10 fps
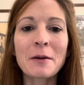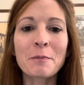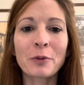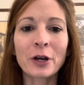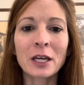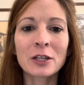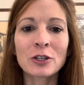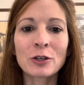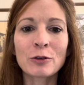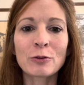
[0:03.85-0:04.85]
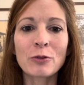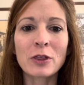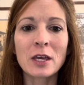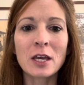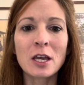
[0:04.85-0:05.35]
bringing you
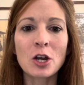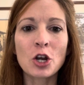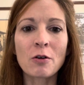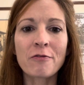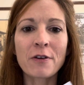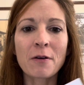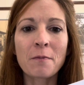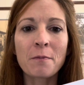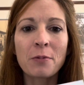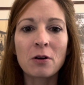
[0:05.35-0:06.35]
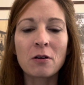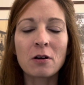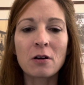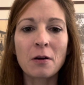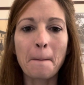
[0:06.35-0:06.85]
the
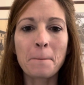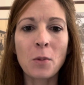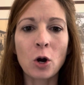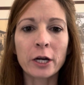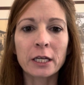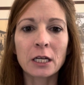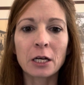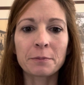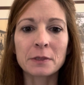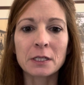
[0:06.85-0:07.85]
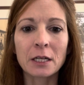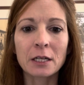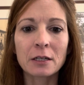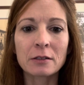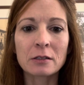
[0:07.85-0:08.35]
November market update.